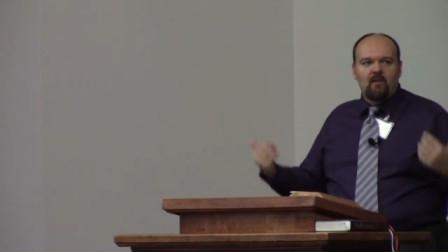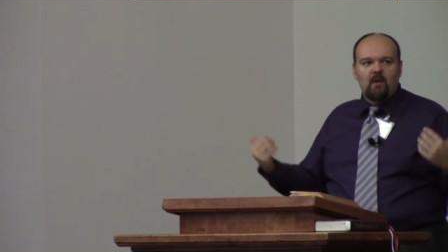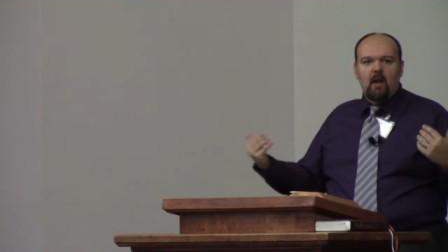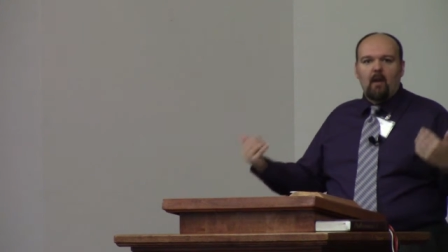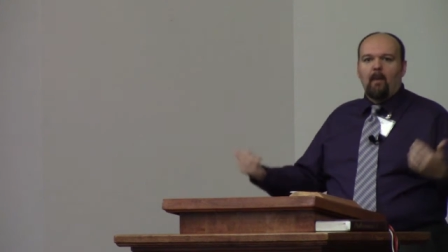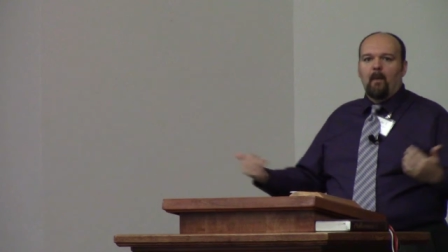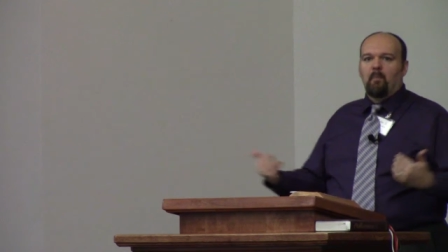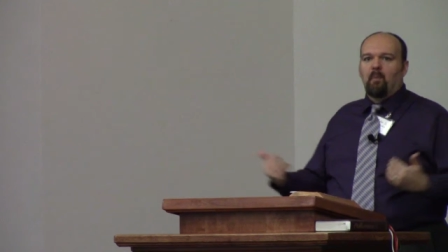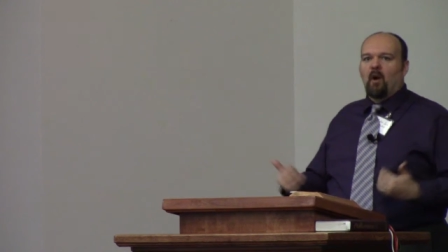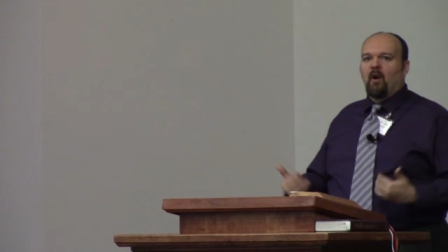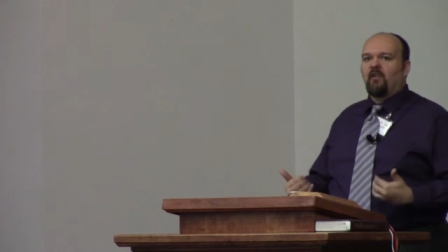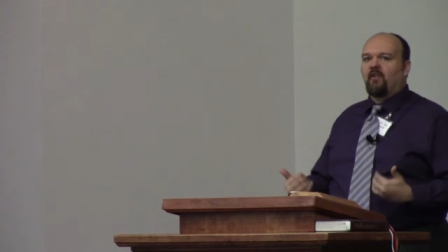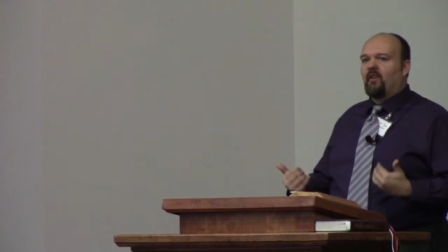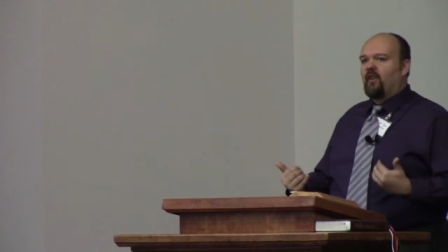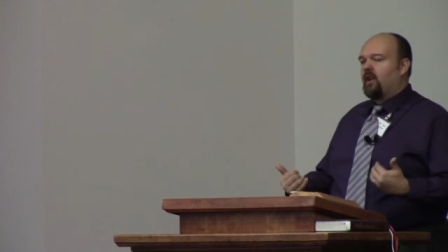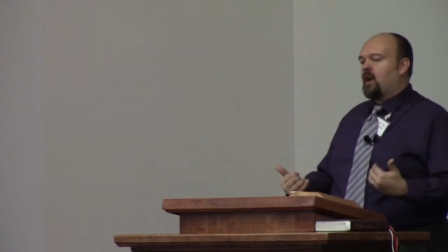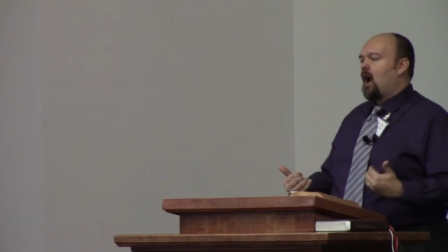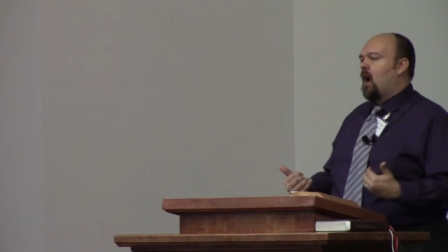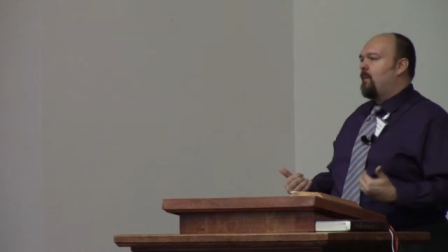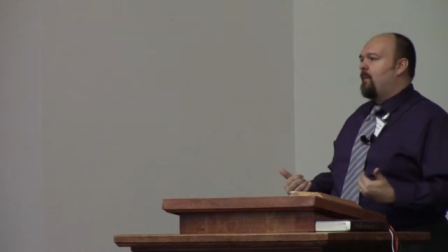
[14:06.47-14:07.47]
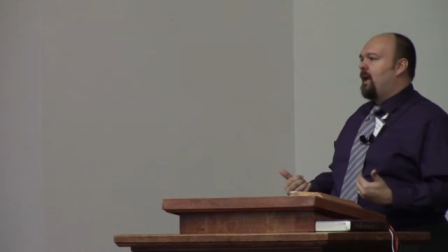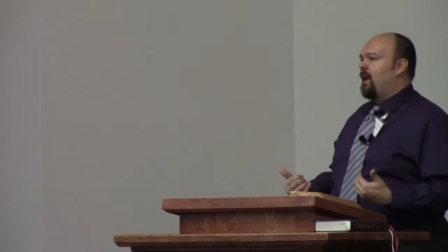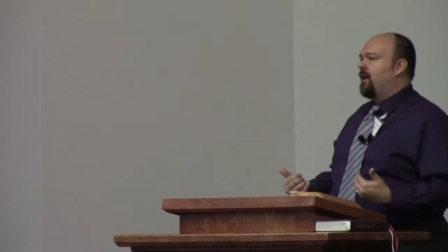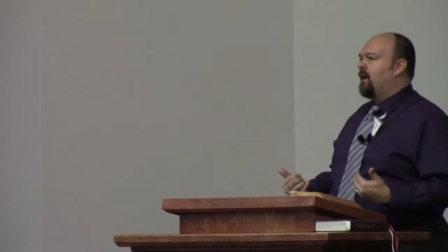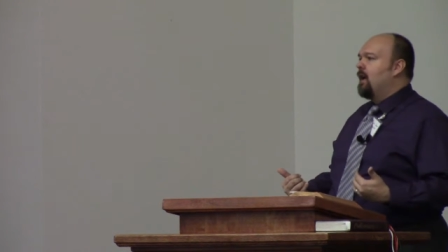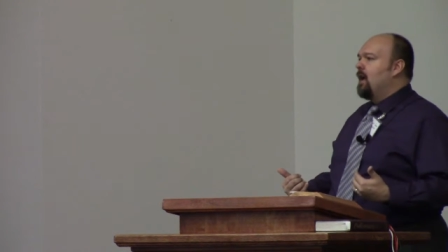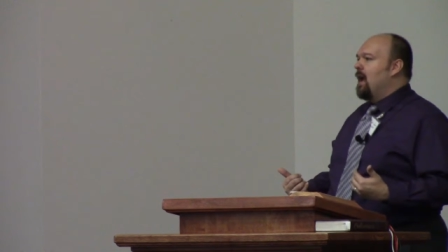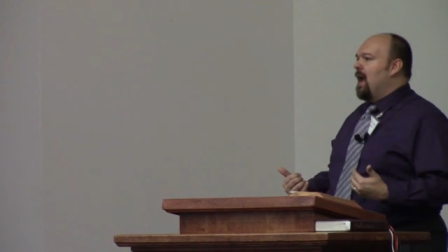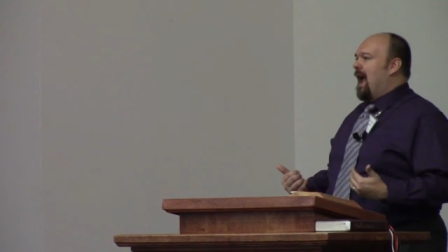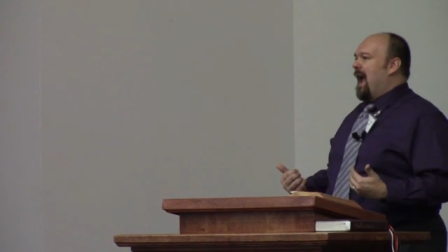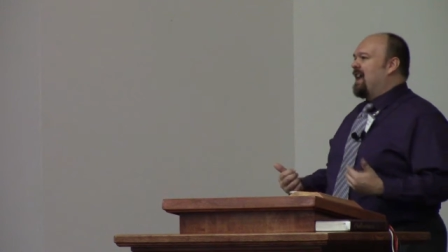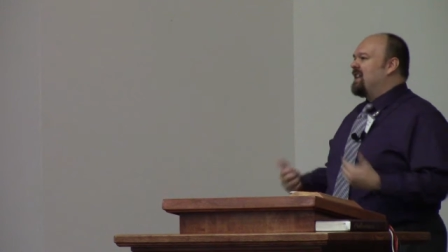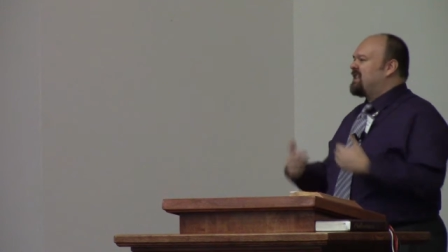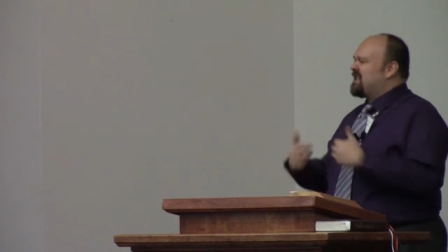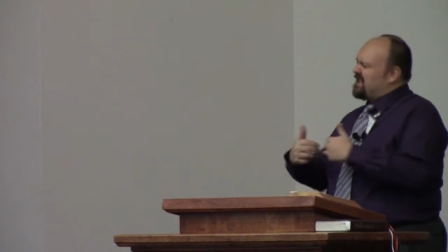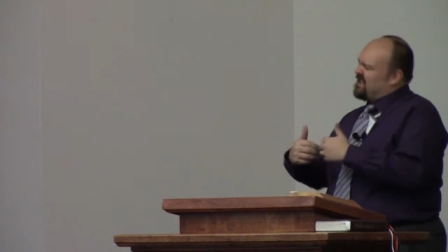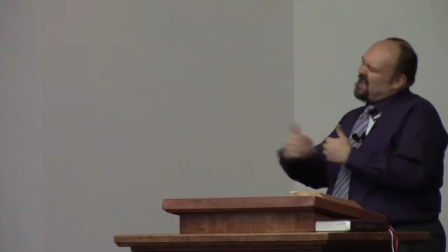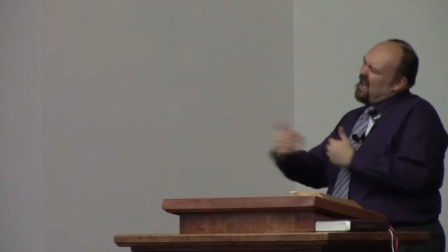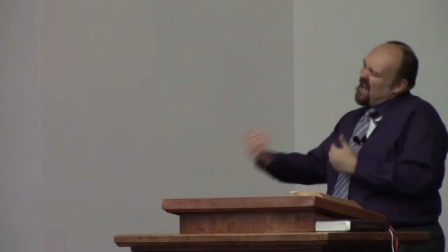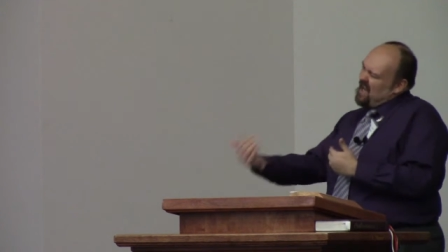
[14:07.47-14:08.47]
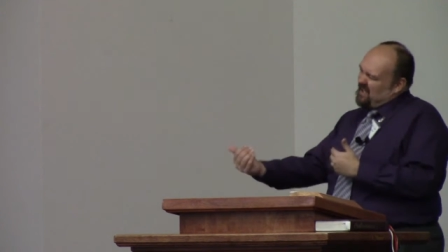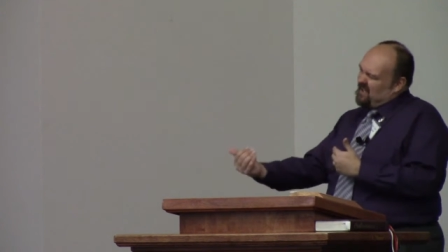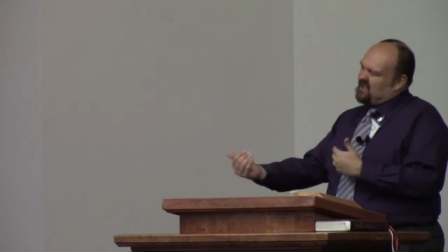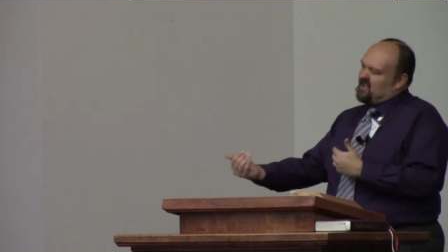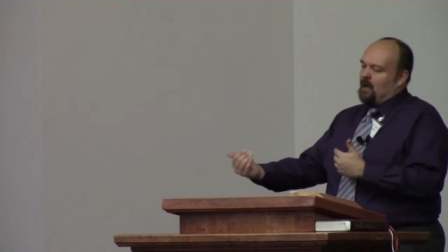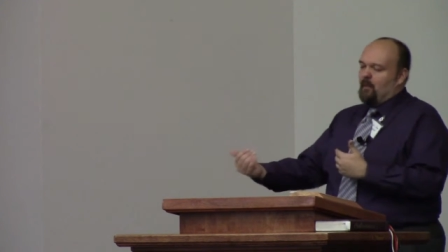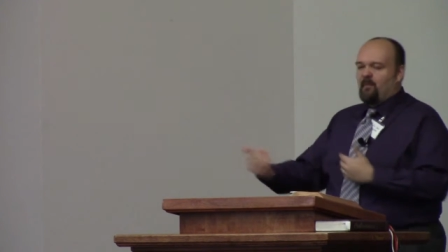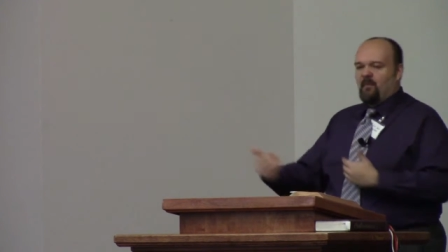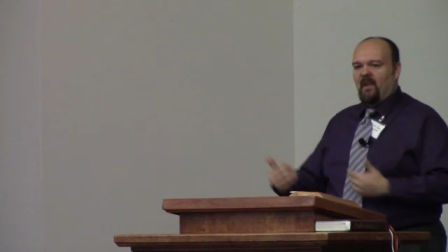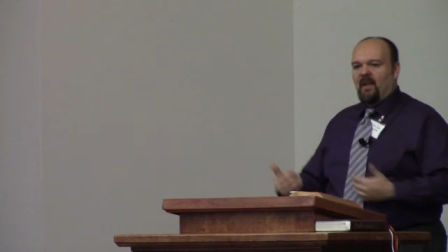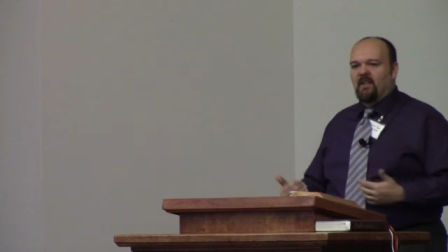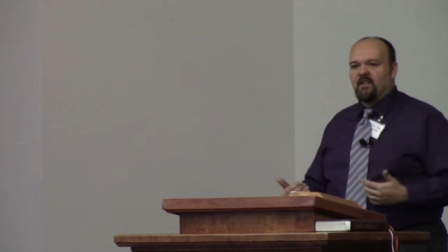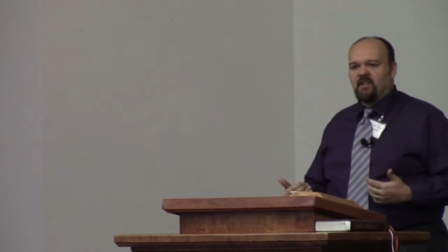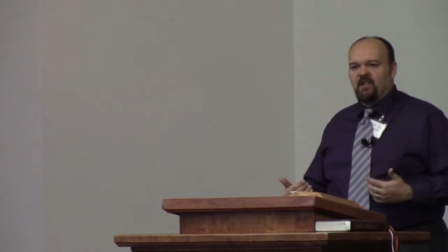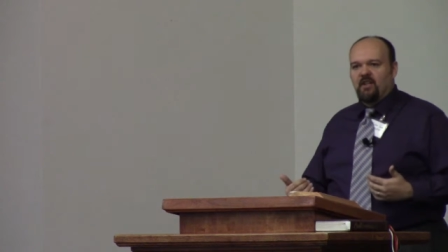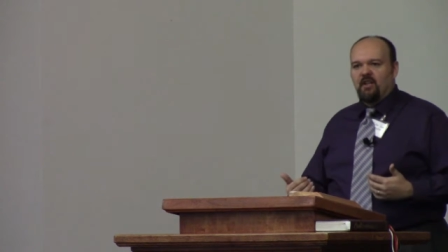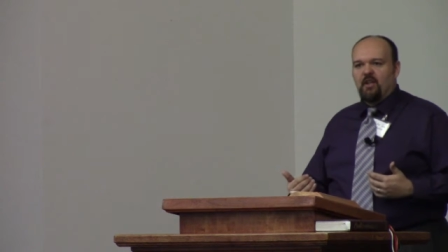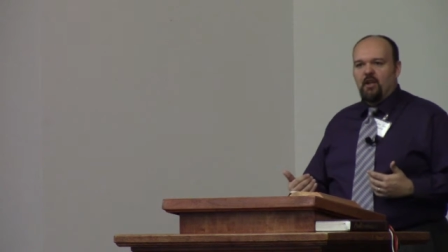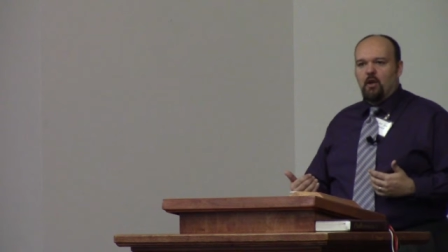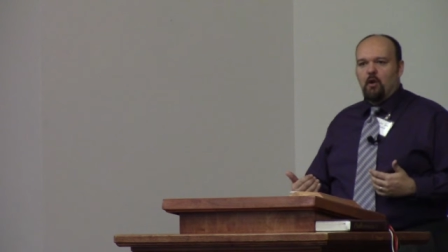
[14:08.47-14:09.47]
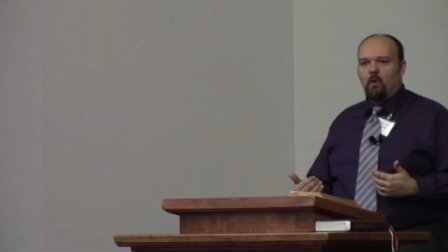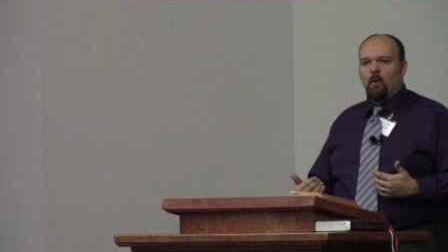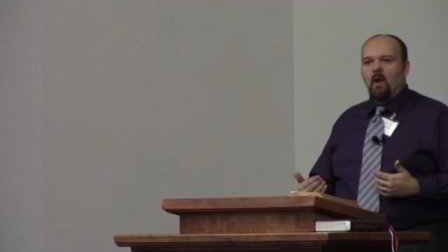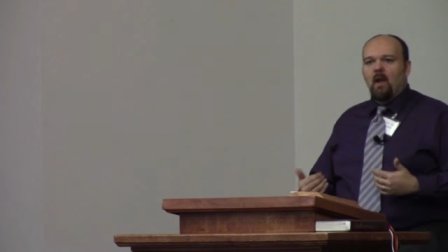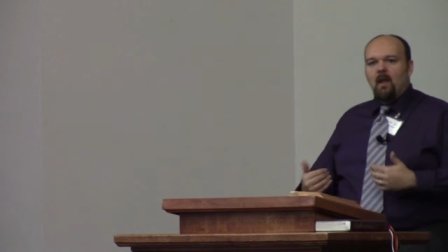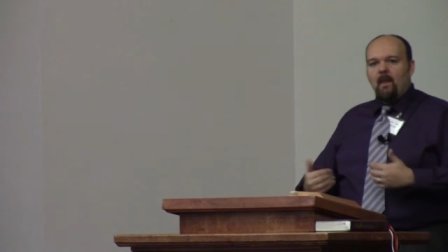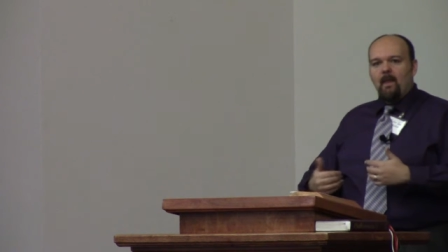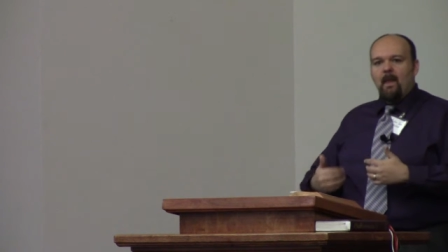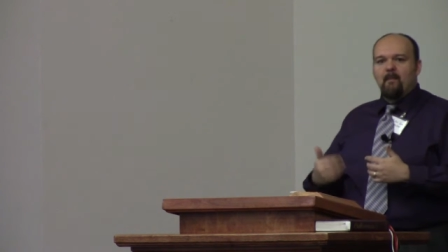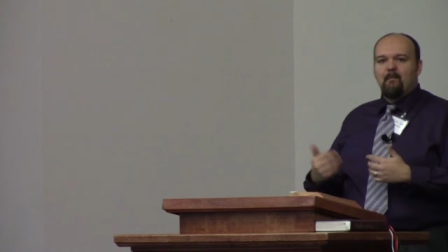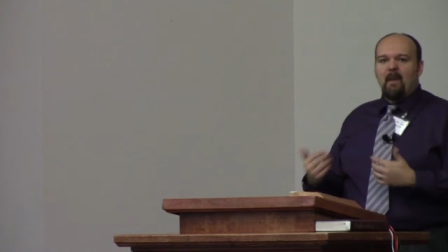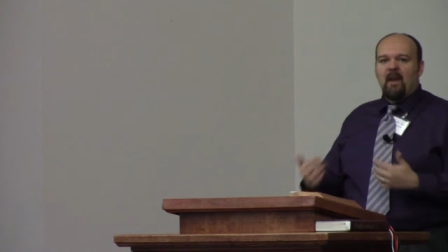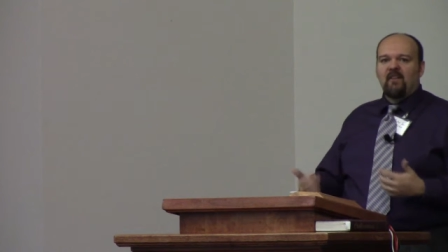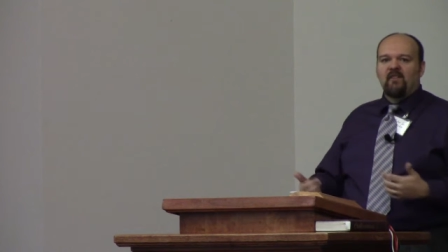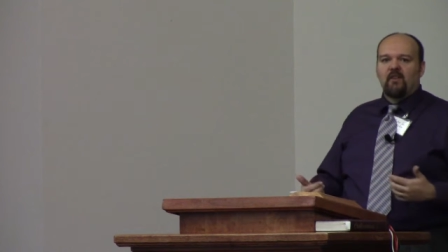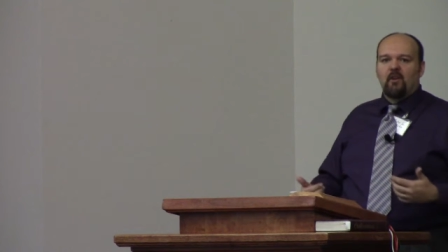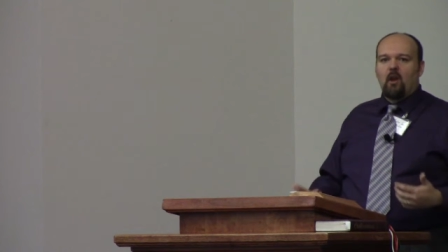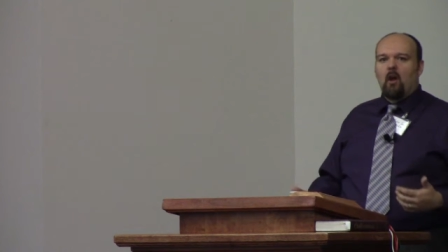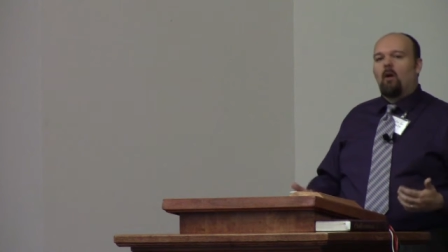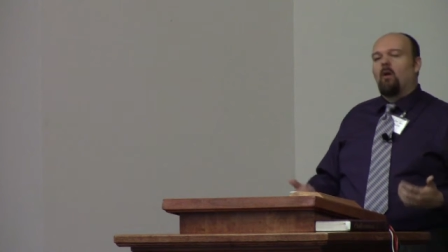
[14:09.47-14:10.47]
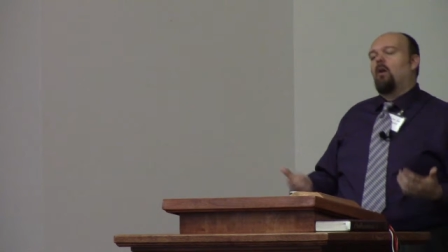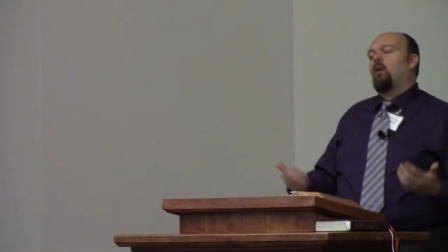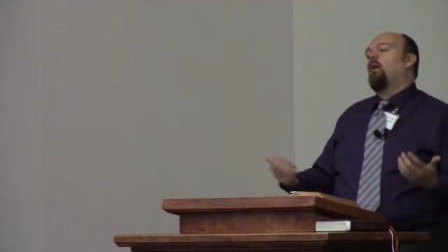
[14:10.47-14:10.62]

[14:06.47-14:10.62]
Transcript: another person to come in and say something to you that makes you go,